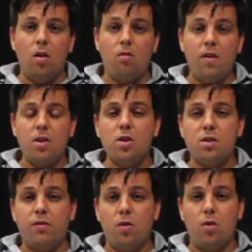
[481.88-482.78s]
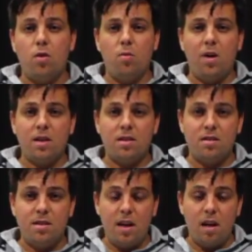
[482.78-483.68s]
vengeance for her
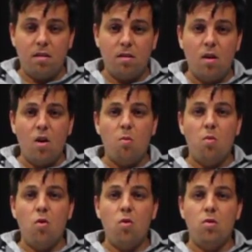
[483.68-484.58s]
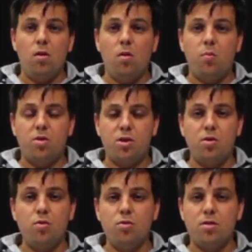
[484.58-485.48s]
master's death, Moon
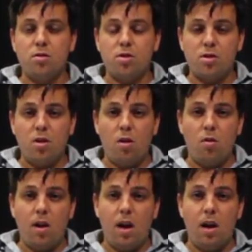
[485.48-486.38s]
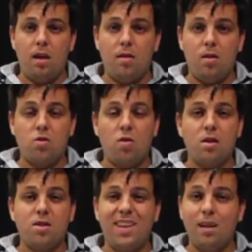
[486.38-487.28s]
pursues Snow and
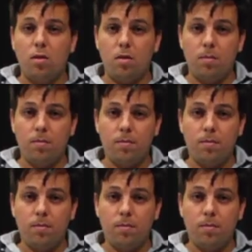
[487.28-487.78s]
tries to kill her.